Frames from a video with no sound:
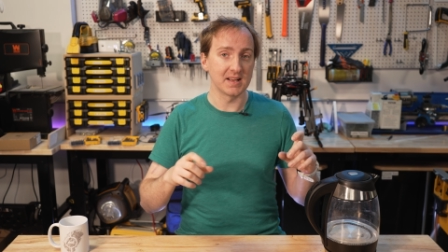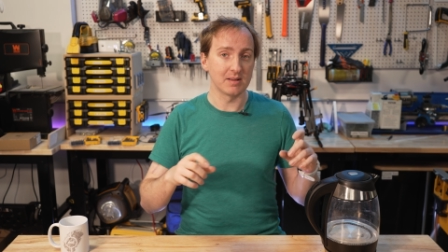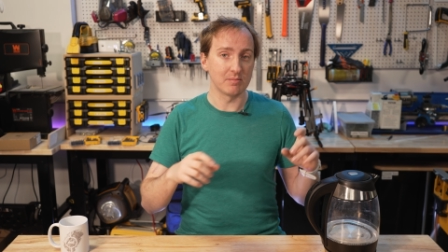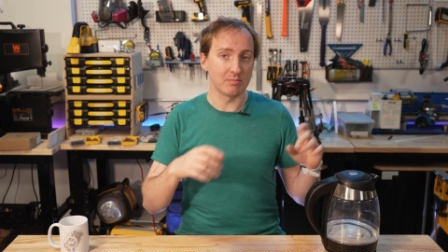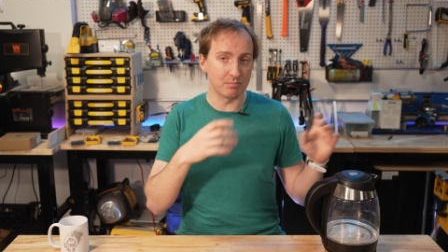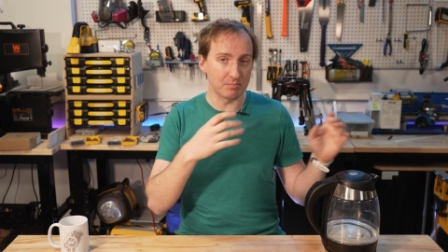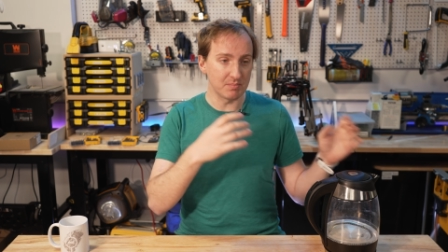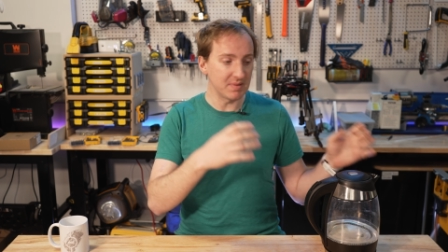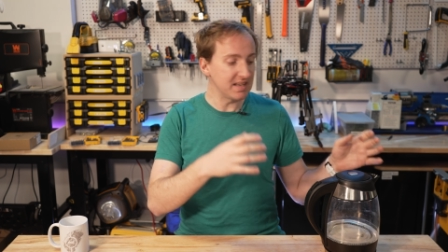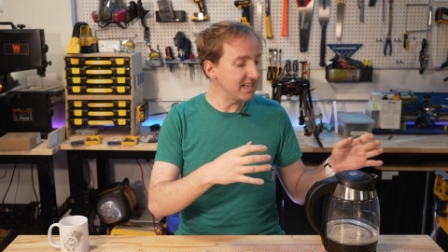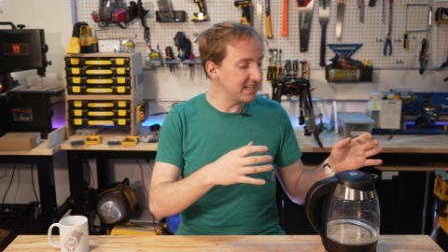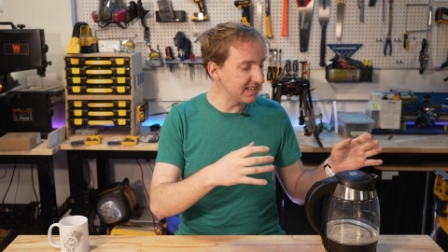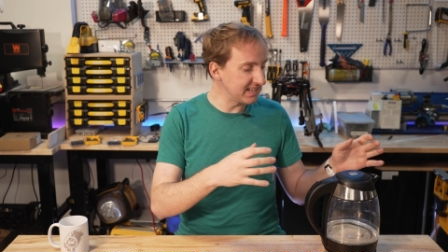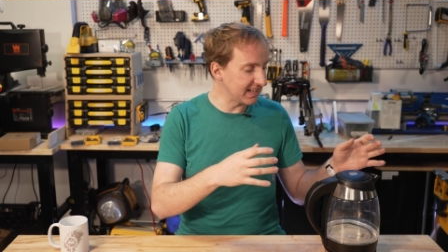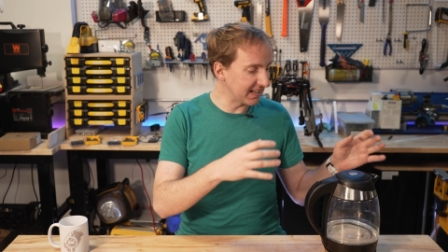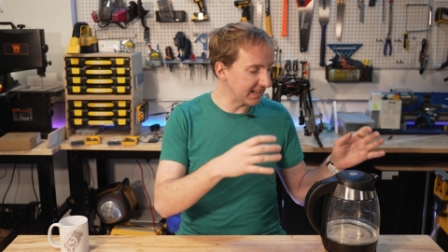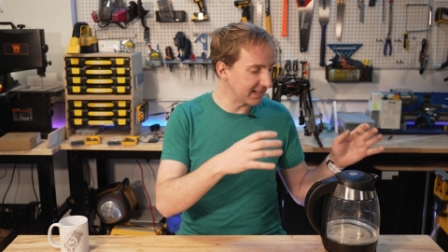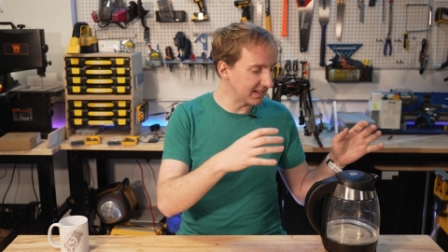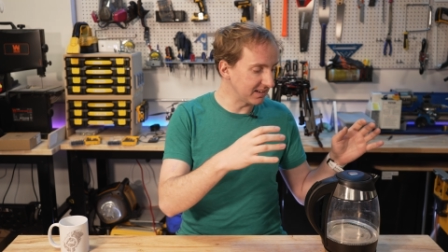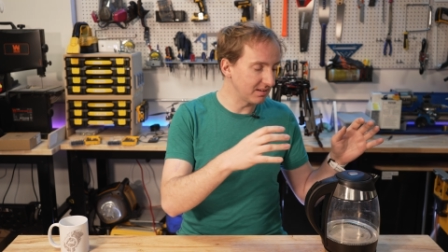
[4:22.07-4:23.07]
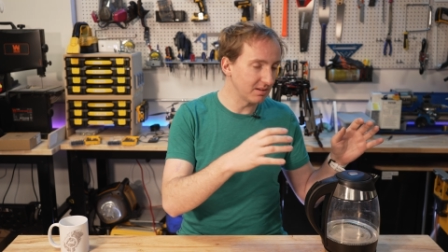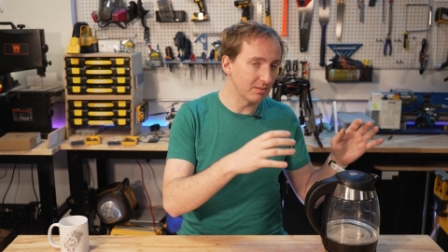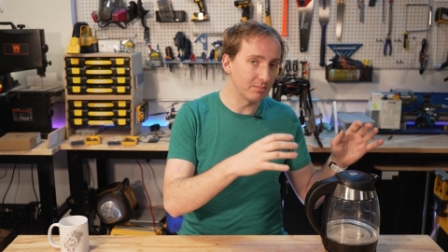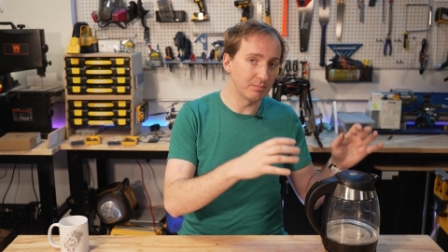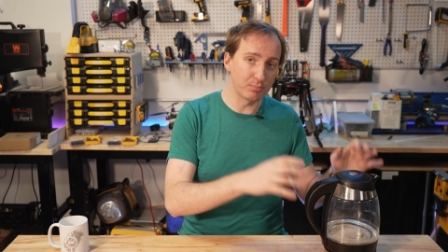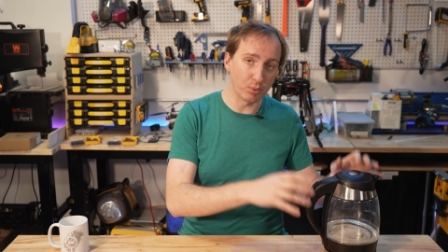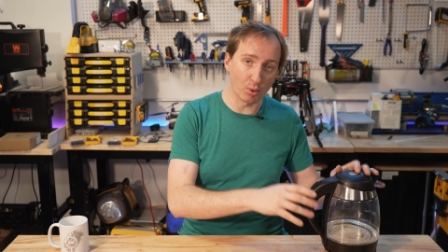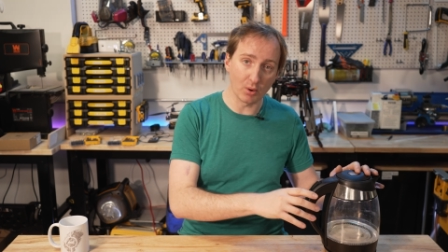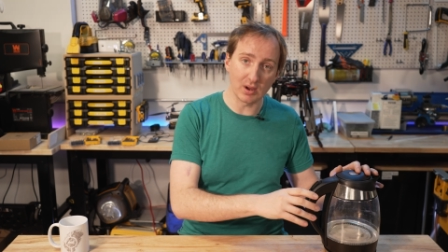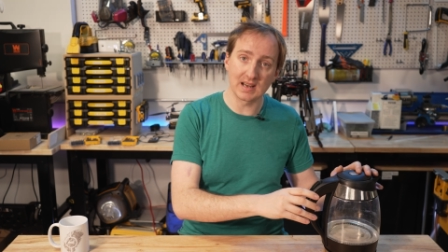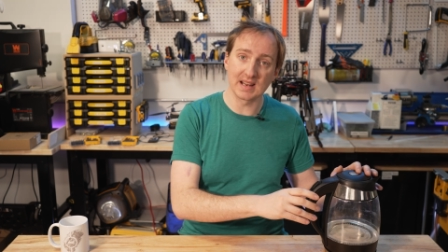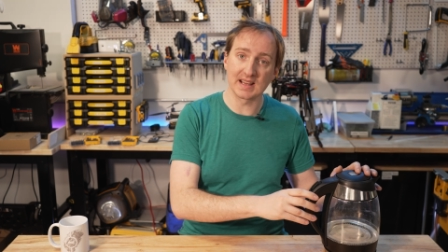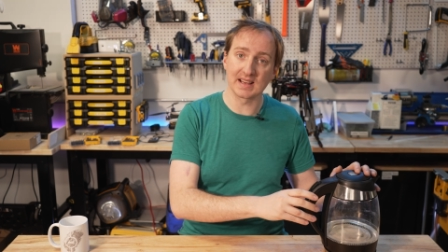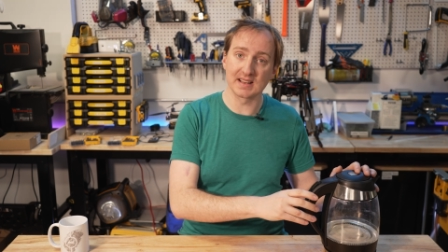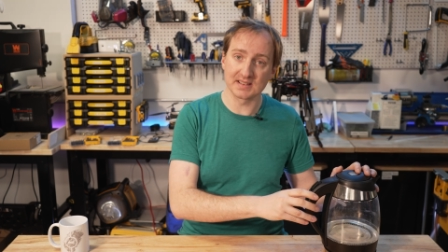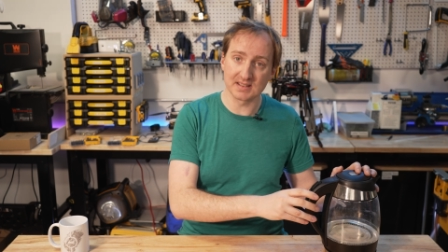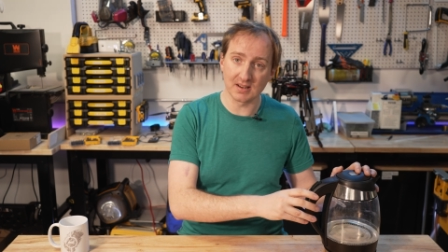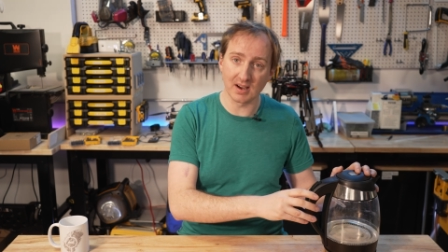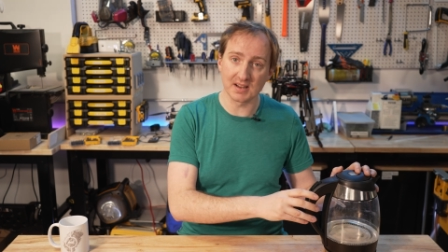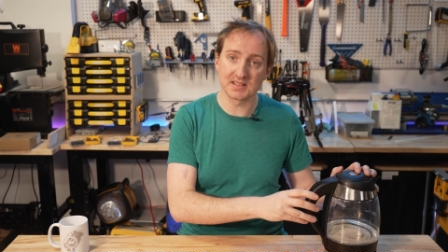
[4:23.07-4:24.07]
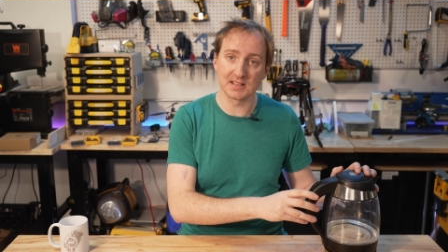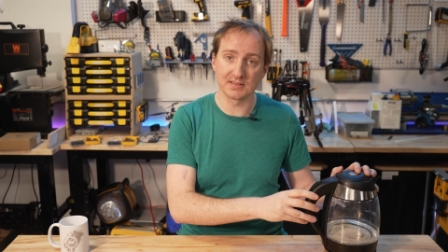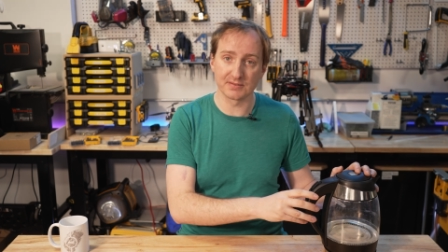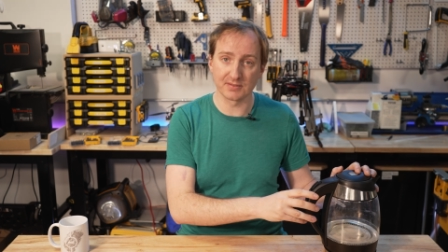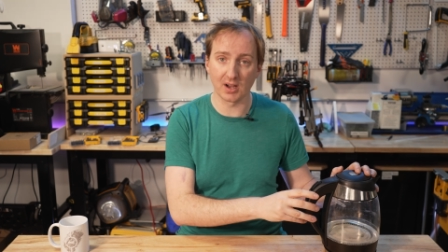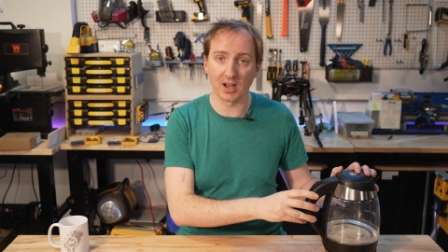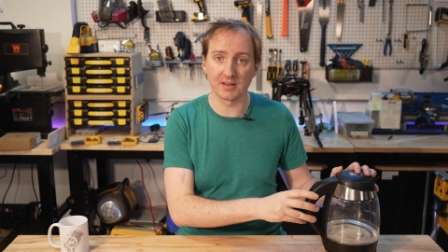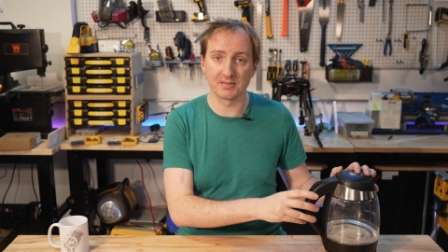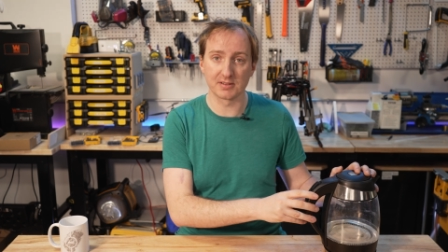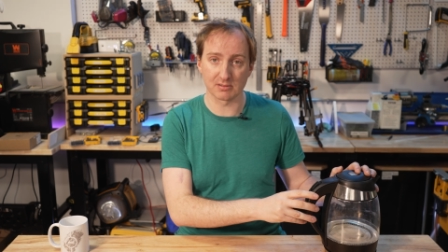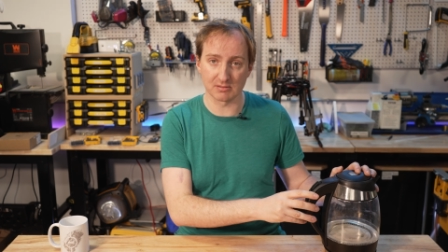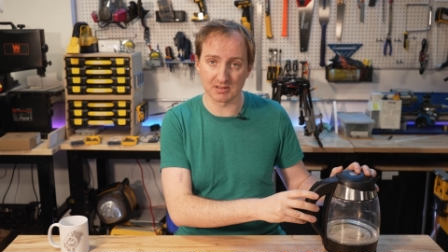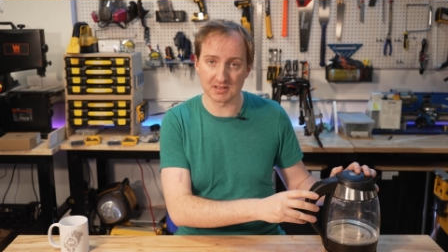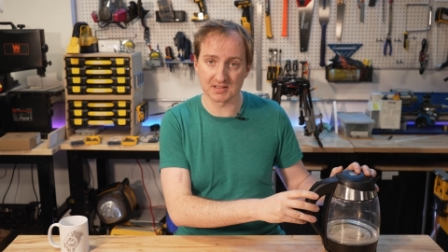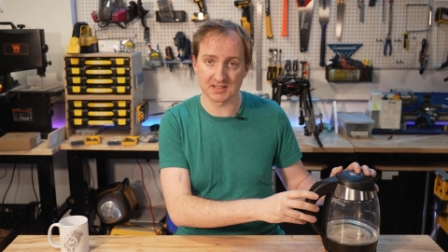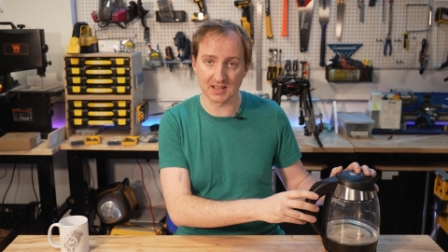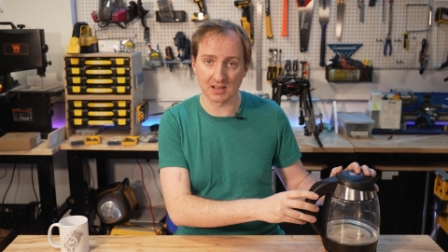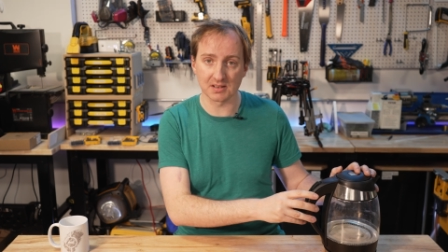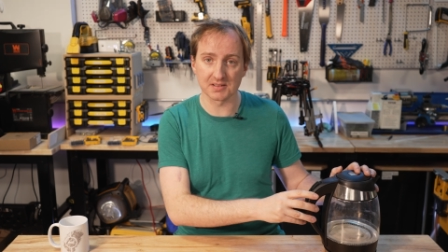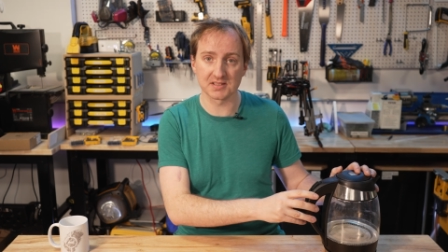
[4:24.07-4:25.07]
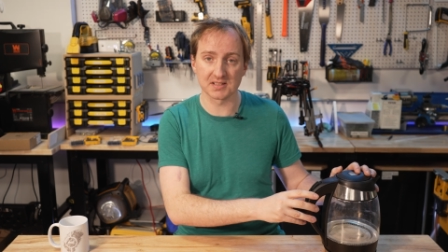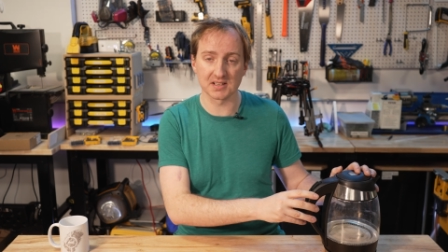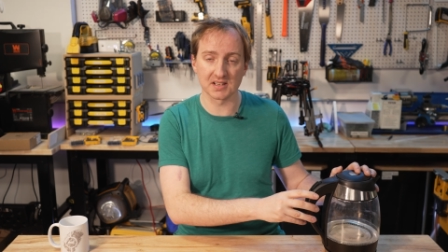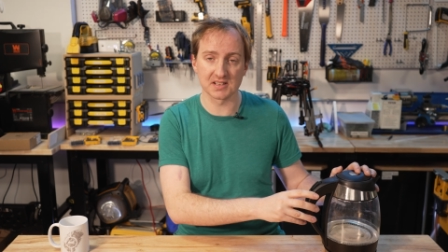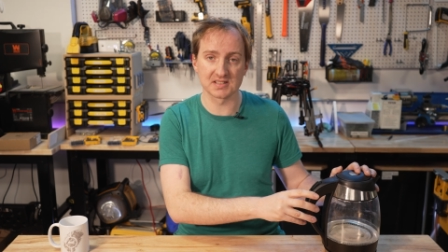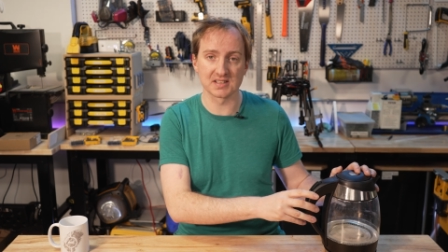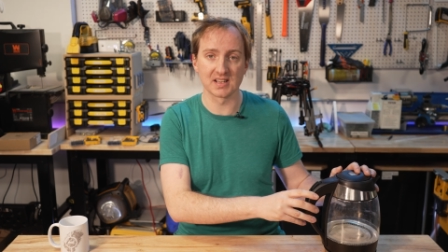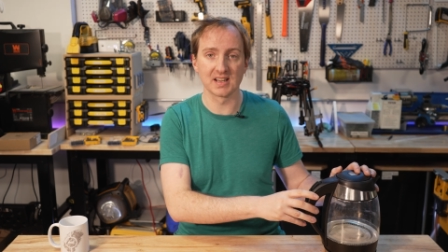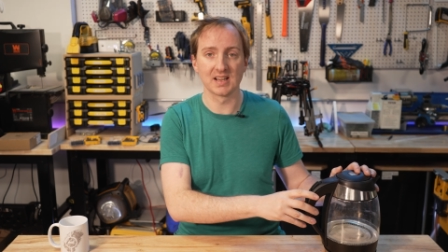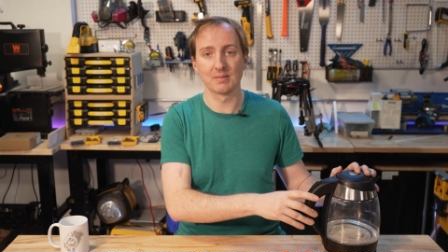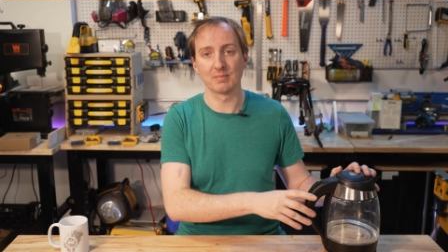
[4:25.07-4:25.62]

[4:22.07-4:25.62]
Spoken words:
meaning boiling at 95 degrees Celsius,